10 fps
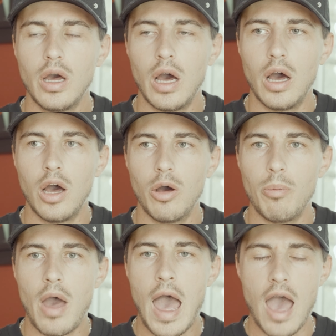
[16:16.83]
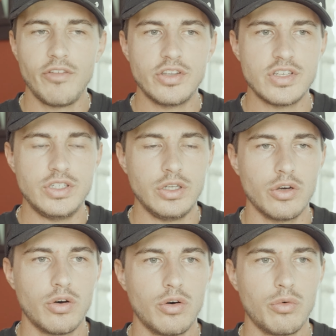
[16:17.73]
having to
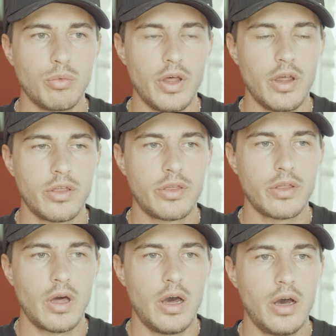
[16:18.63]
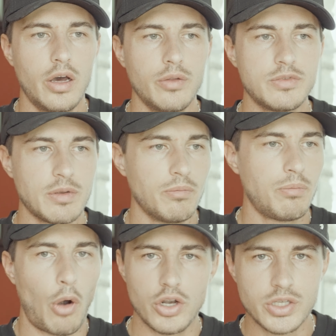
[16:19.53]
deal with some
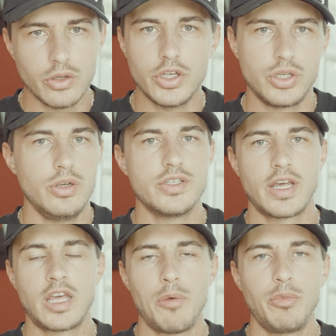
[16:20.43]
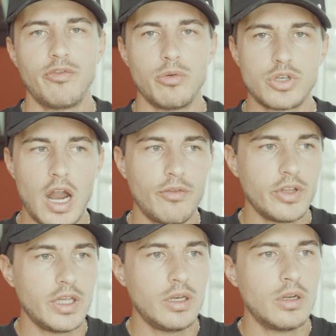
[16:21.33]
personal issues that kept me from
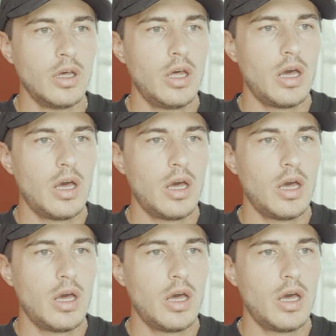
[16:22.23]
traveling,